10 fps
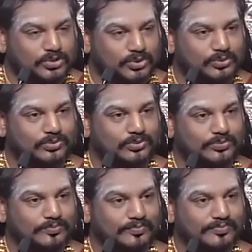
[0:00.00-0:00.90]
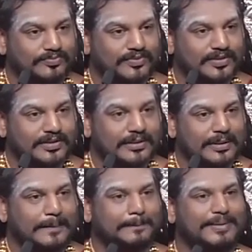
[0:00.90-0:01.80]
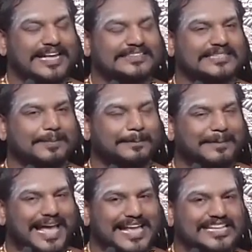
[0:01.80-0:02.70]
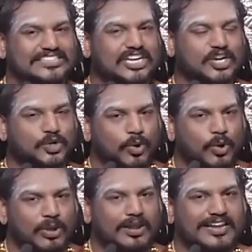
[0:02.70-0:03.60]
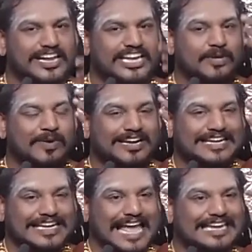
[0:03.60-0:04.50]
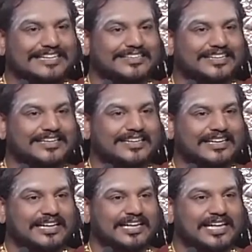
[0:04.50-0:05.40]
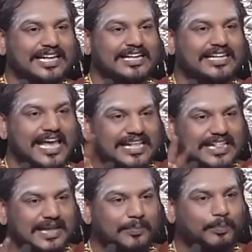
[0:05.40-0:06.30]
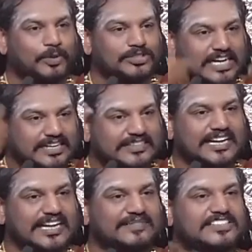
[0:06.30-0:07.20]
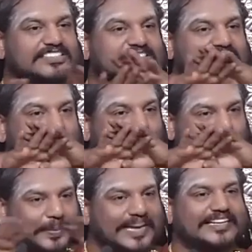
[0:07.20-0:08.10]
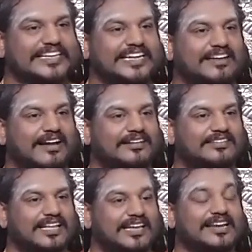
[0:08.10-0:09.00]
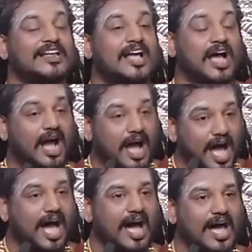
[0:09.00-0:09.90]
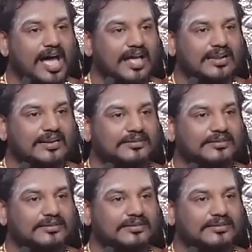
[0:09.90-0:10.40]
through plays a major role in your reality, either projecting which is completely not there, or